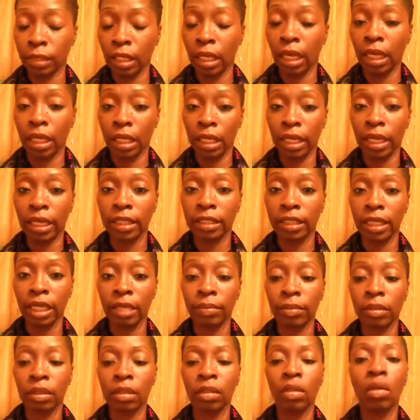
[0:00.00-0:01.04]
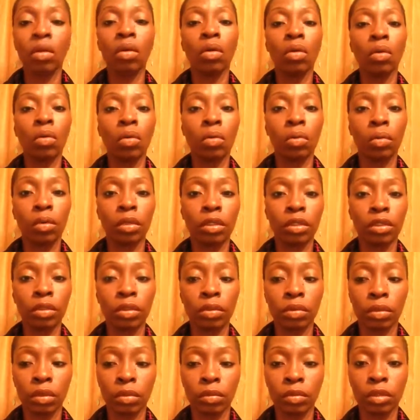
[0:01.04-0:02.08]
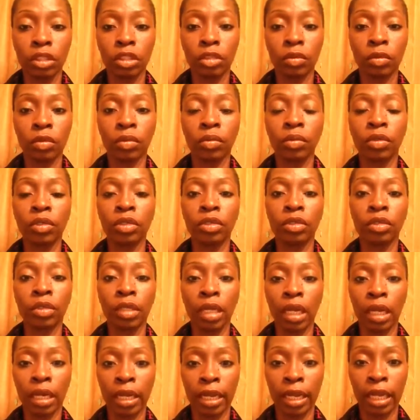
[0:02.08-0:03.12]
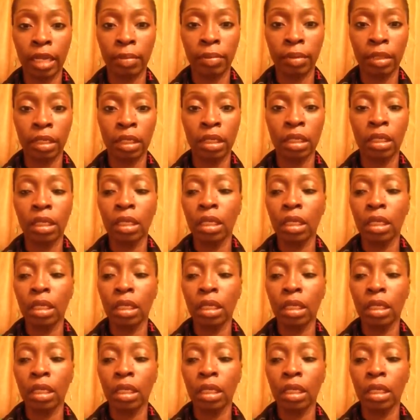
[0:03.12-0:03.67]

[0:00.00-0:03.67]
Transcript: and it has happened, where you are miserable, where you're not happy,